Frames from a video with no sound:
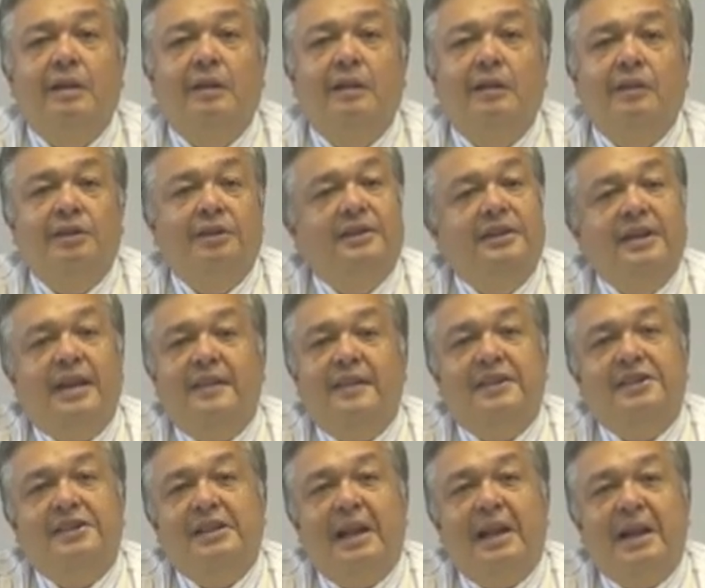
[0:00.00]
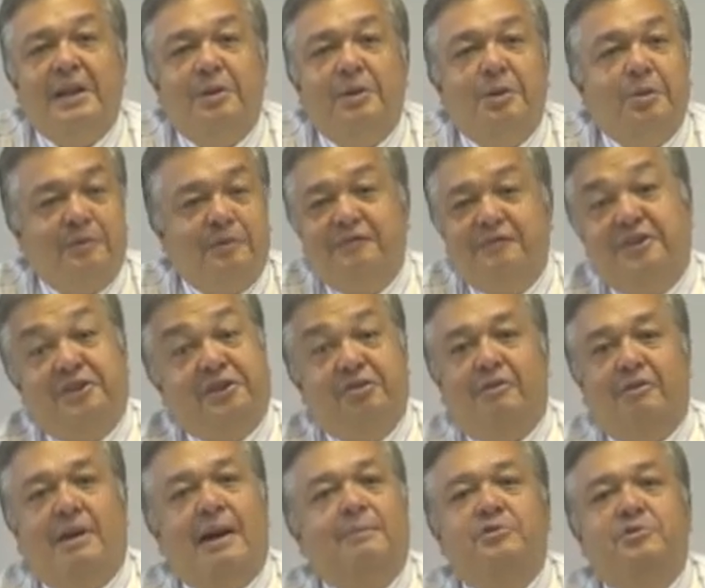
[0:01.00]
Looking at the slide, we've just
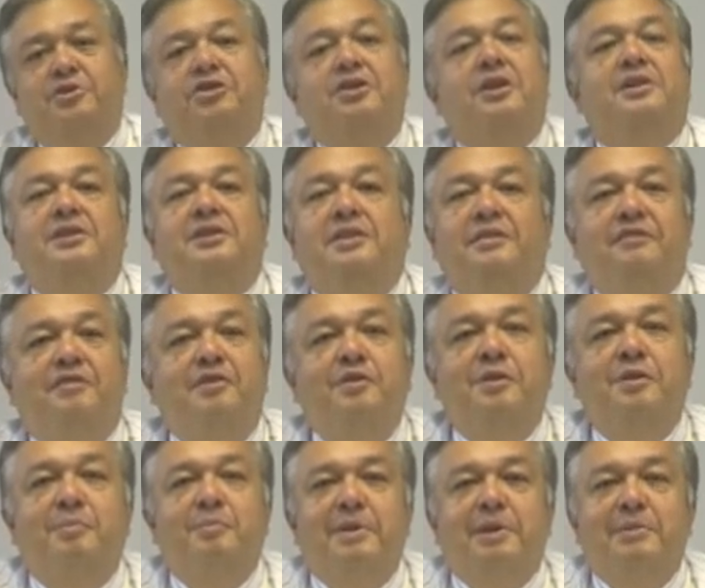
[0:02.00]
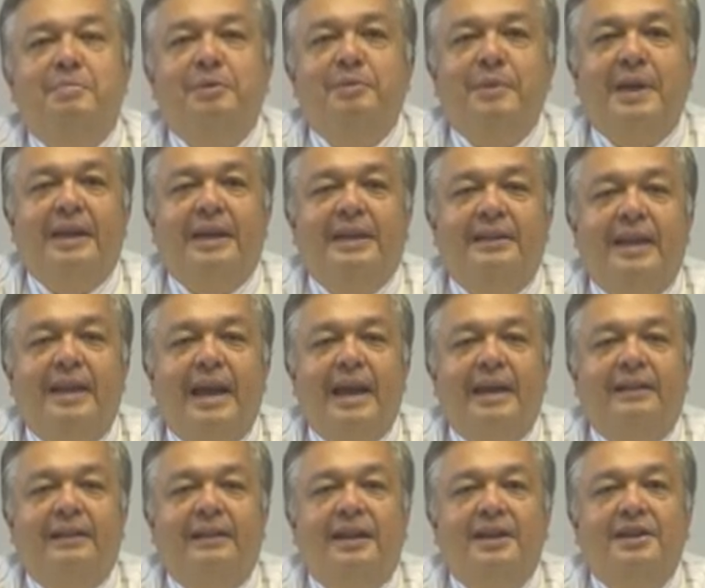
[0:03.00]
grabbed just a few of the people making the
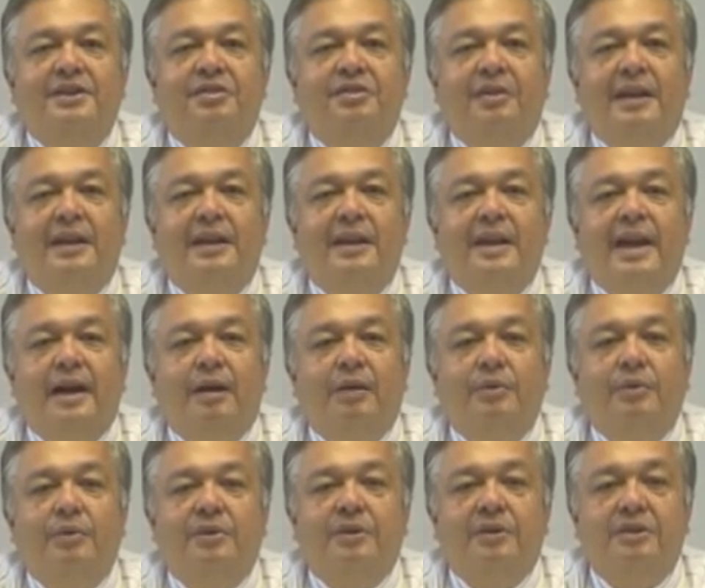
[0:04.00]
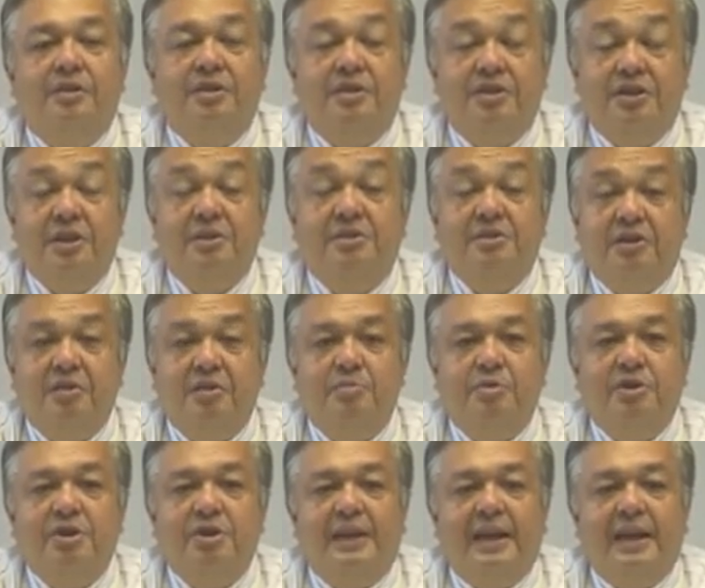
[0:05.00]
headlines right now in terms of
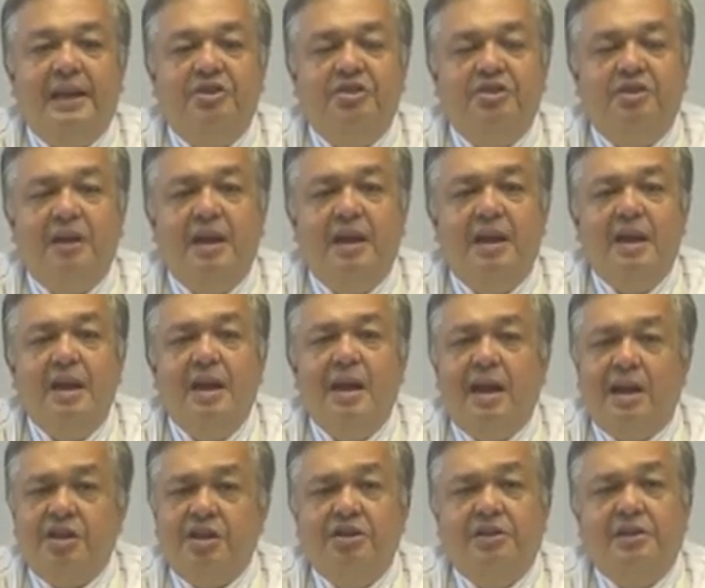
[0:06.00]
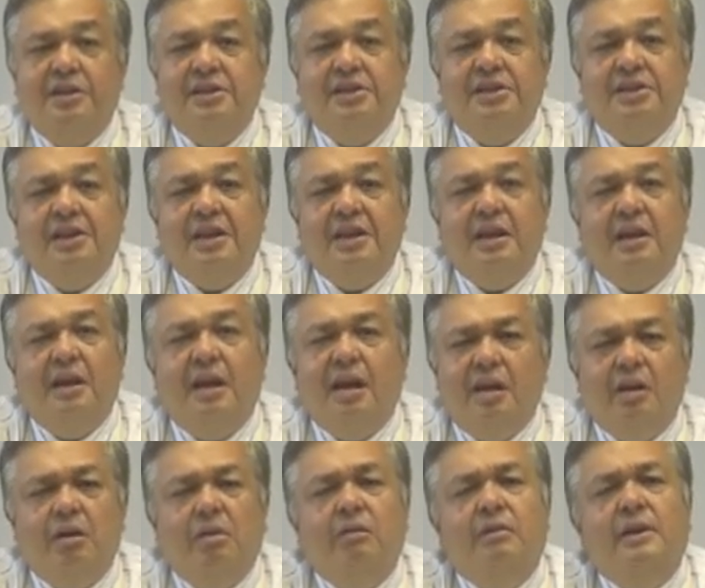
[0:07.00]
communication. And you can see
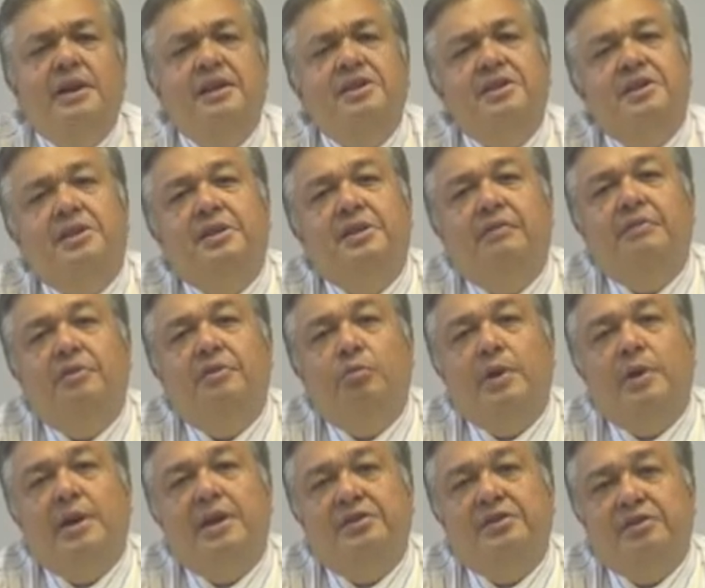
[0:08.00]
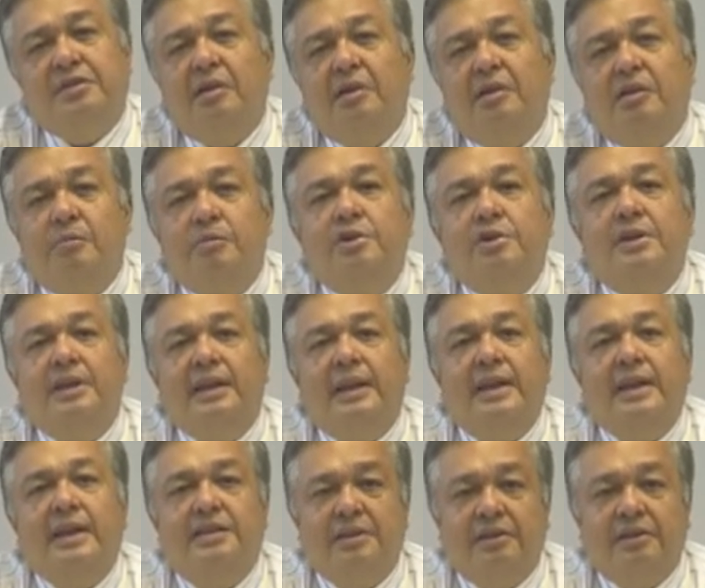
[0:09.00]
in all kinds of different ways they're
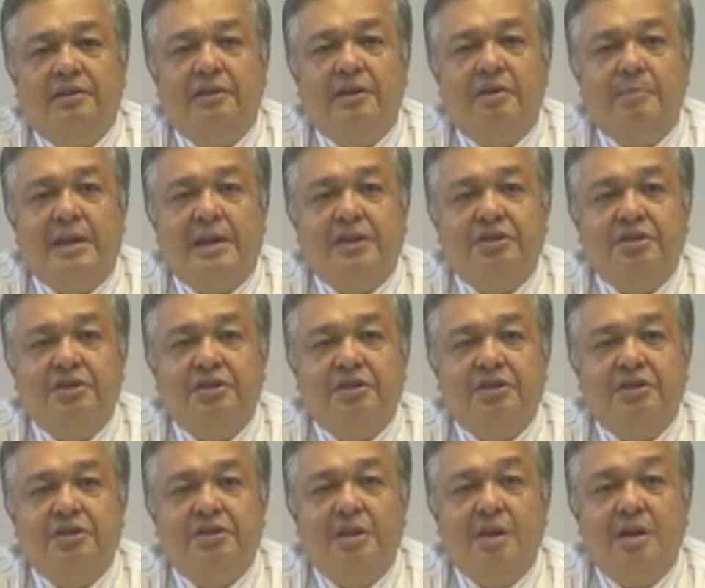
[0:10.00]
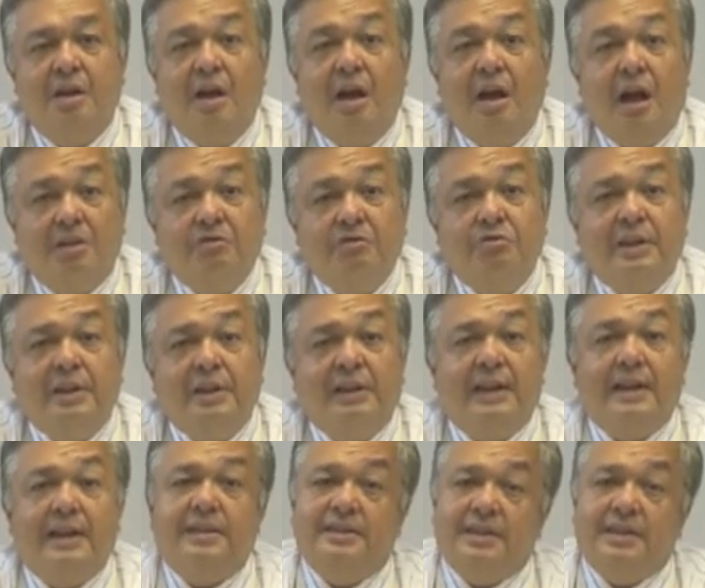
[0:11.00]
communicating their messages. And
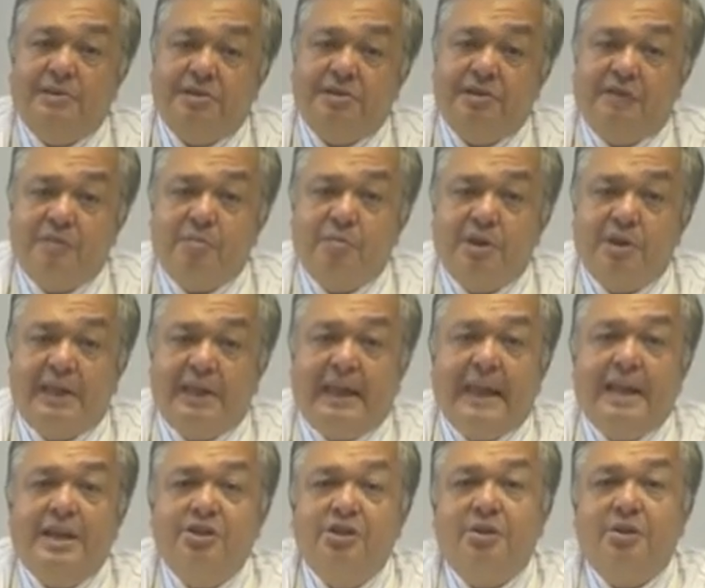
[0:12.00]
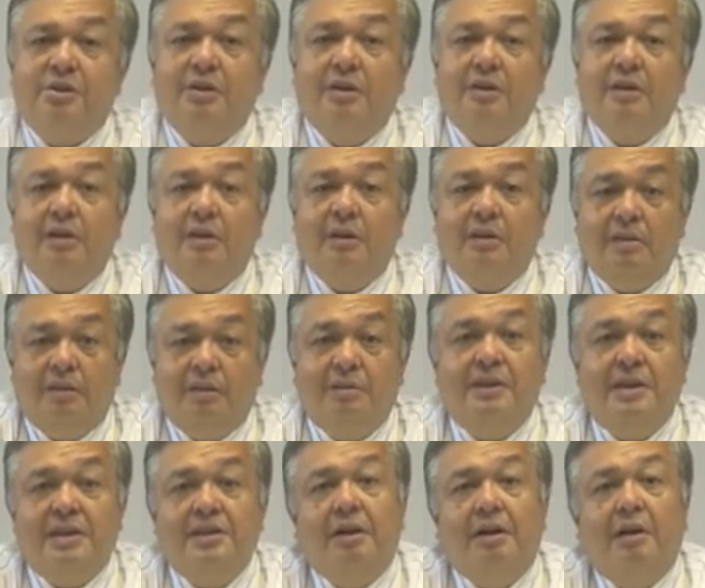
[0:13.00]
really, in terms of communication,
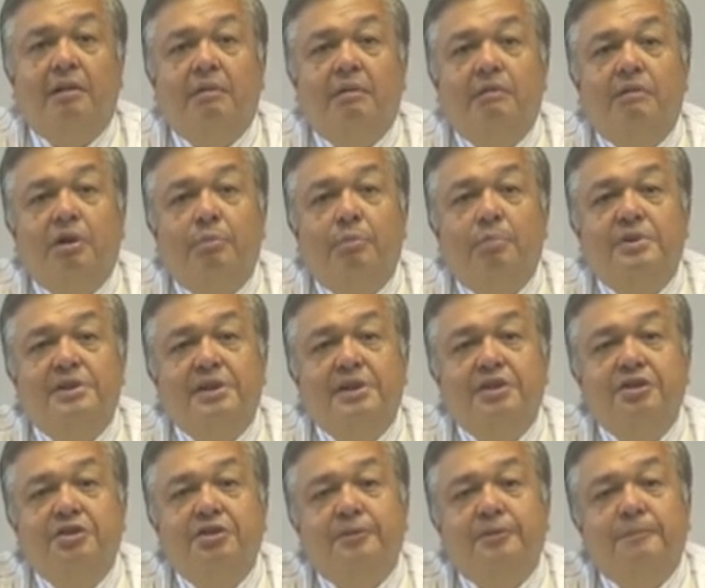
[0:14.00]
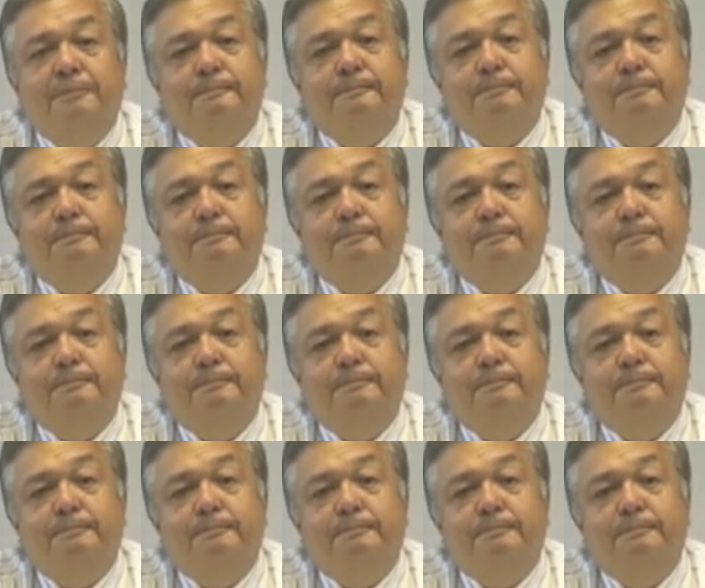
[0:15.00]
these are competition.